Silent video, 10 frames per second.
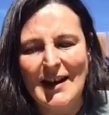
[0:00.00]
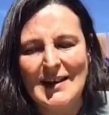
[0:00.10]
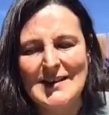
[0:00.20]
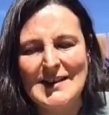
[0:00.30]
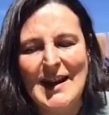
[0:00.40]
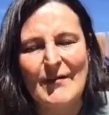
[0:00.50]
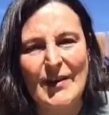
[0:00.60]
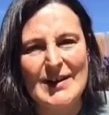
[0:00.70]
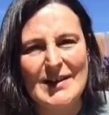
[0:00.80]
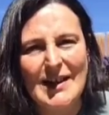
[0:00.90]
And
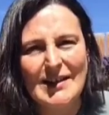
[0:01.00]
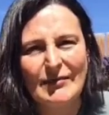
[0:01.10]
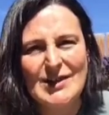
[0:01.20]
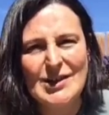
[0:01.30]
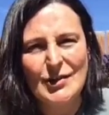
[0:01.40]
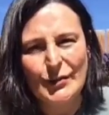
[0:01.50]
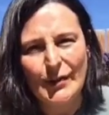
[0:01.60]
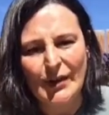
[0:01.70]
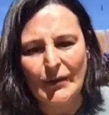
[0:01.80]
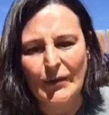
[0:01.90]
savour it and let it restore
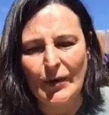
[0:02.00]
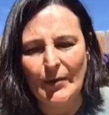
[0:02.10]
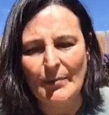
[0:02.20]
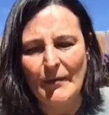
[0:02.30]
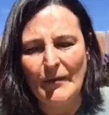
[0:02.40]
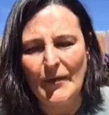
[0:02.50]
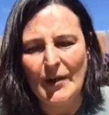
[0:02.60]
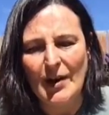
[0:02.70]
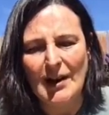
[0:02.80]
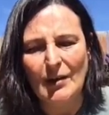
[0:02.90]
you
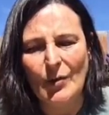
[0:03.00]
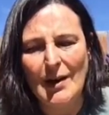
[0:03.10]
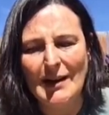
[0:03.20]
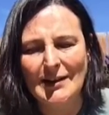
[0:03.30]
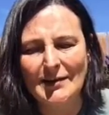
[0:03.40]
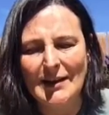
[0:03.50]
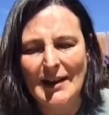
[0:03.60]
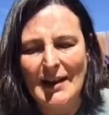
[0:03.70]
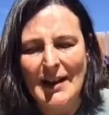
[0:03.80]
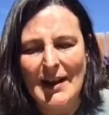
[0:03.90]
for a little while.
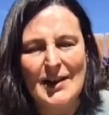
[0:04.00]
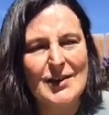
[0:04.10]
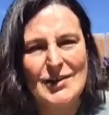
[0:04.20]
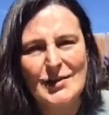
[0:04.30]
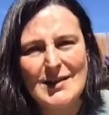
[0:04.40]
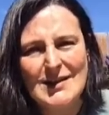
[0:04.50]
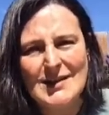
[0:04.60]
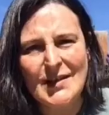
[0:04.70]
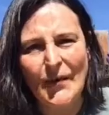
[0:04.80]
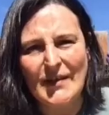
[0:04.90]
And you can do this
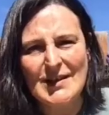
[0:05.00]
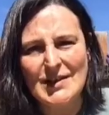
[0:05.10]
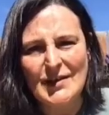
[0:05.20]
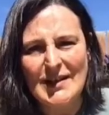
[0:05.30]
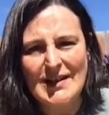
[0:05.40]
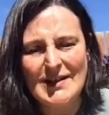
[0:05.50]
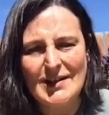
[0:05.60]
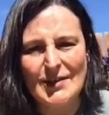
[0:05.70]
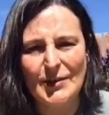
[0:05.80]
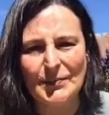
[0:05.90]
as often as you need to
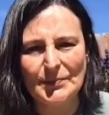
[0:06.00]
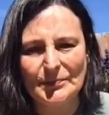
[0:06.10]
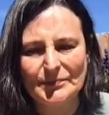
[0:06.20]
do.